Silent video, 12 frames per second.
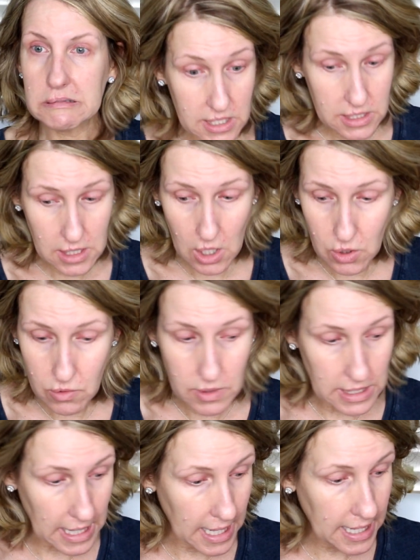This color
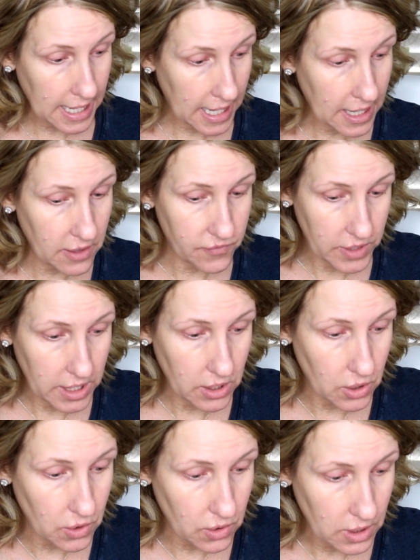that I have
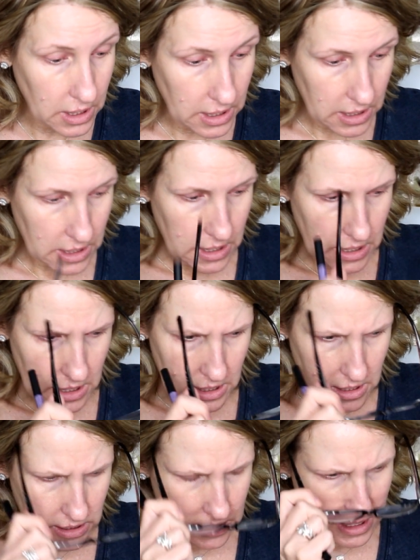here
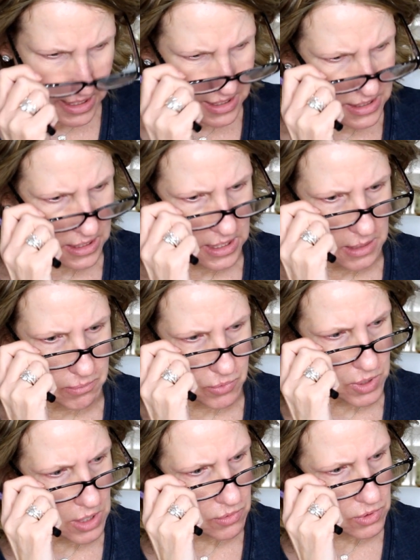is, I think it's light
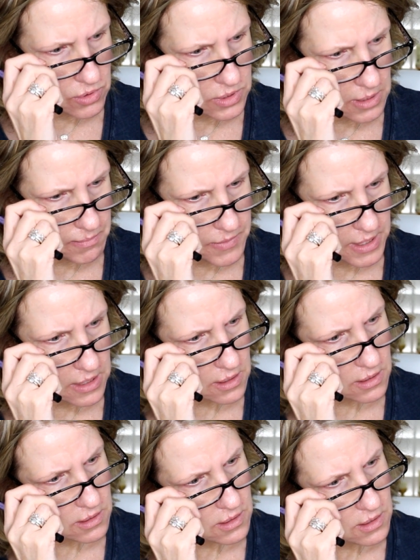brown or
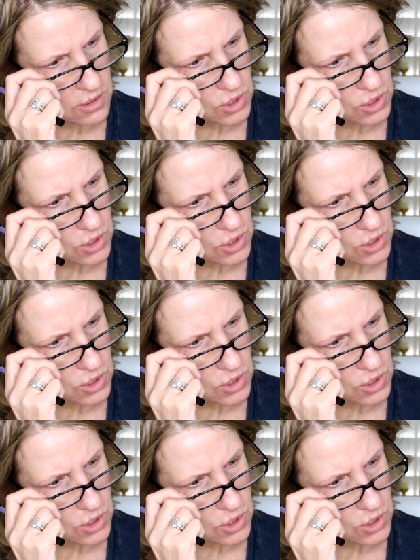something.